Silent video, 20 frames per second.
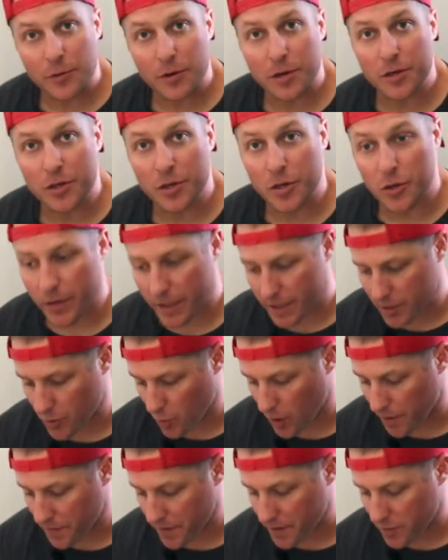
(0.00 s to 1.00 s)
thing we're gonna do is
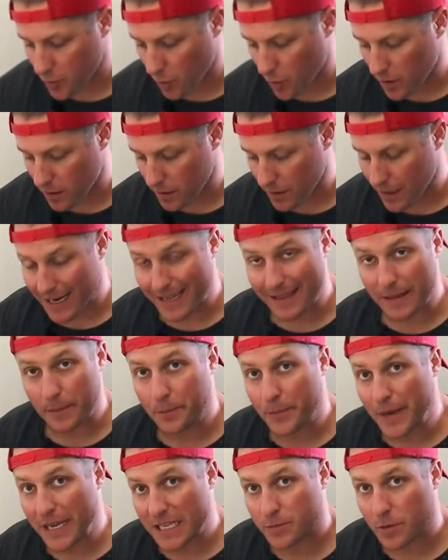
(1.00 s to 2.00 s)
run this water line the
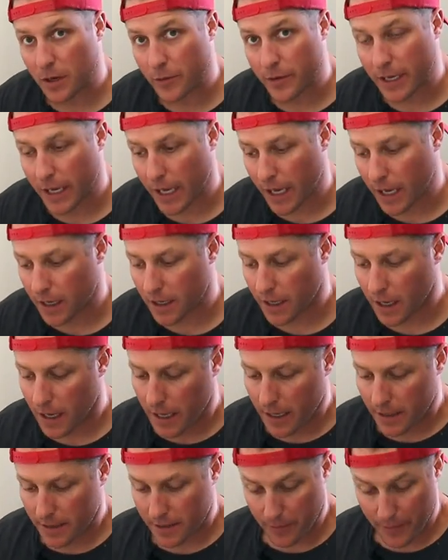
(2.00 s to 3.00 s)
best way we can
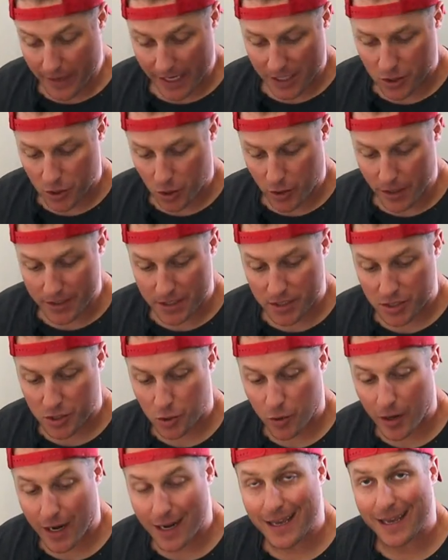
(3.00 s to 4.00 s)
to make sure it's
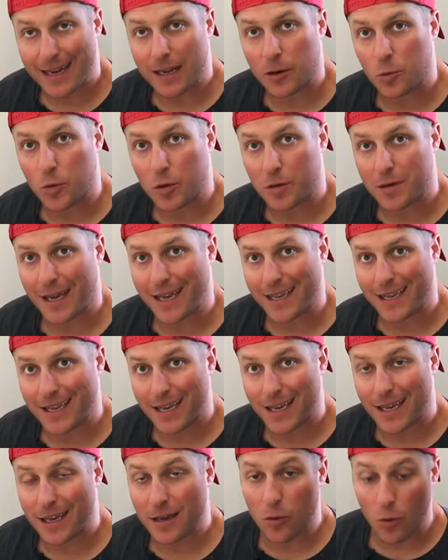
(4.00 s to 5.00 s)
straight and it will not
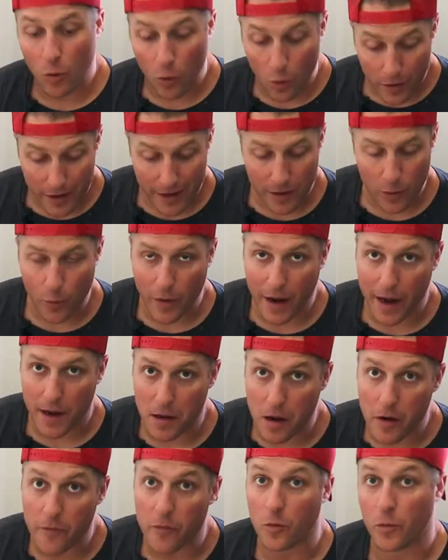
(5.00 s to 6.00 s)
kink or get
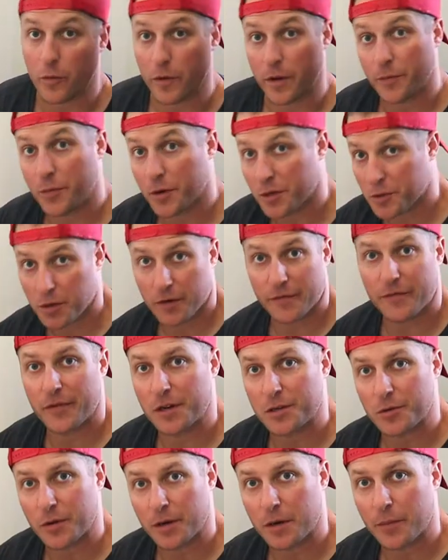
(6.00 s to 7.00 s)
ran over when we push the
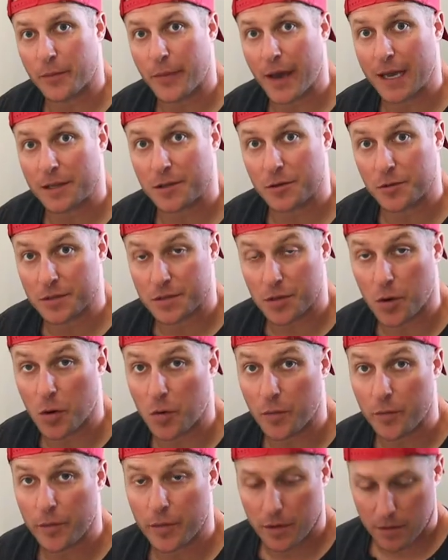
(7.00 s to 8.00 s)
refrigerator back to its
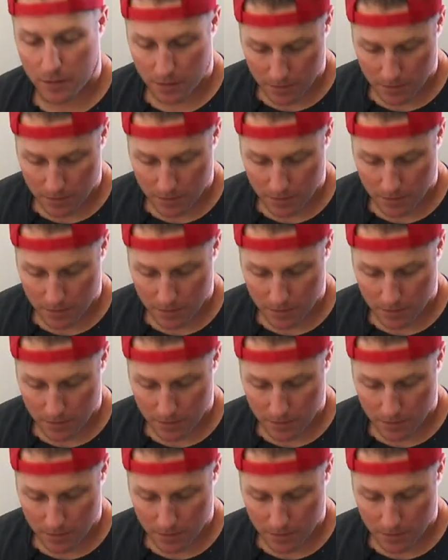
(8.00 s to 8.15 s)
home.